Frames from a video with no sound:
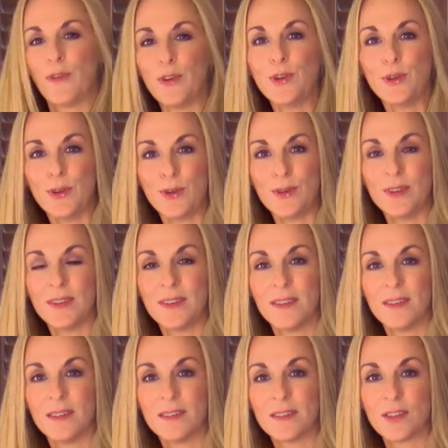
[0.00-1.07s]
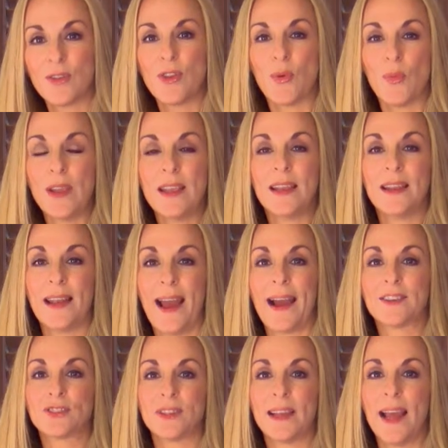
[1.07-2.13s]
food so that we can
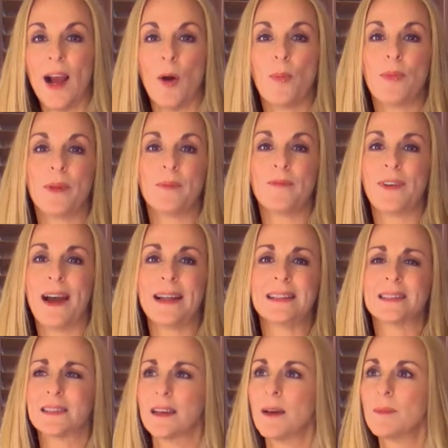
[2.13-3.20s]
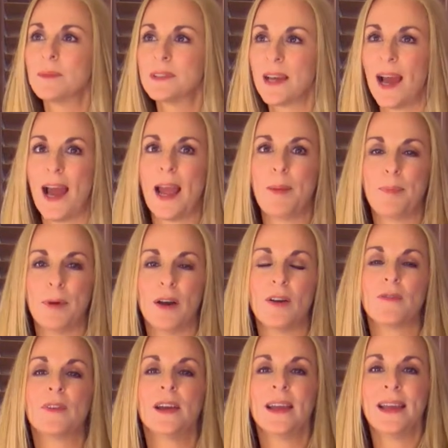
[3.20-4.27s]
actually help them find some type
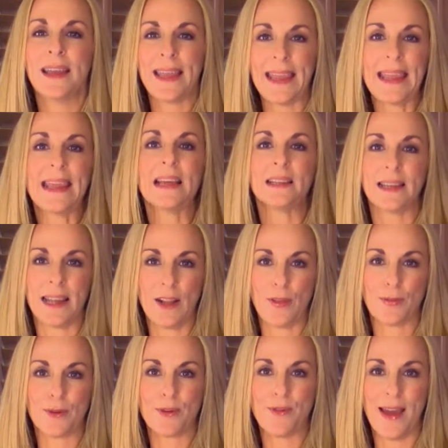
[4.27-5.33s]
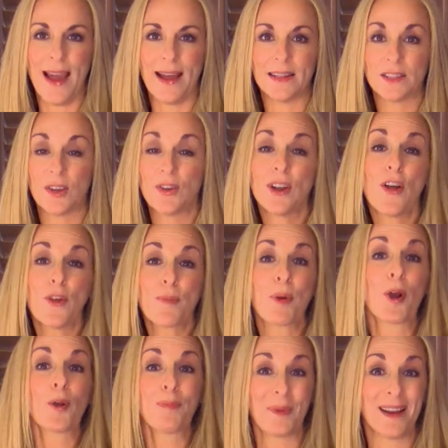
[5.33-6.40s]
of healing through that. So another
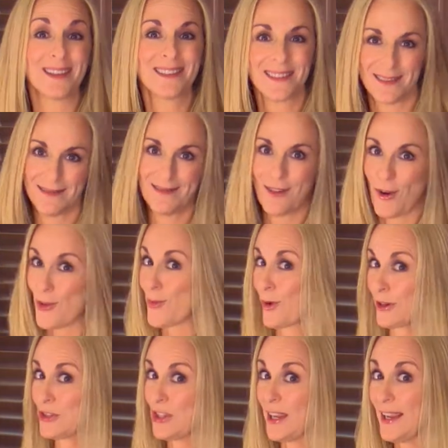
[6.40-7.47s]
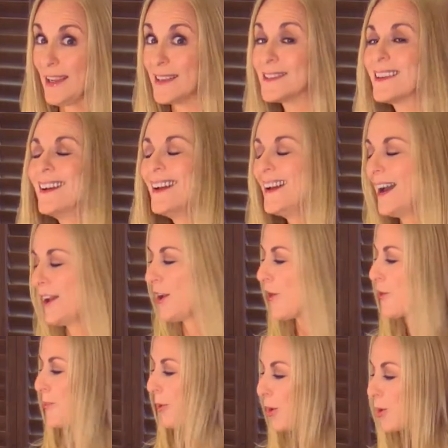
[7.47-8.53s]
purpose of the word cheese,
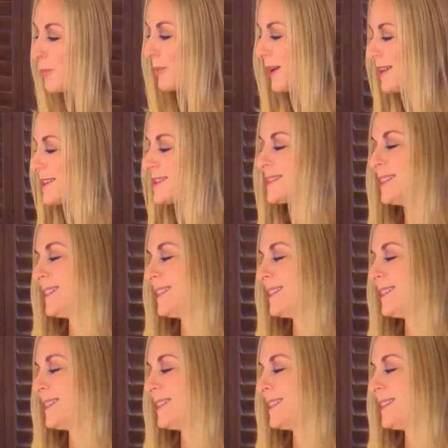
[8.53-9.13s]
another purpose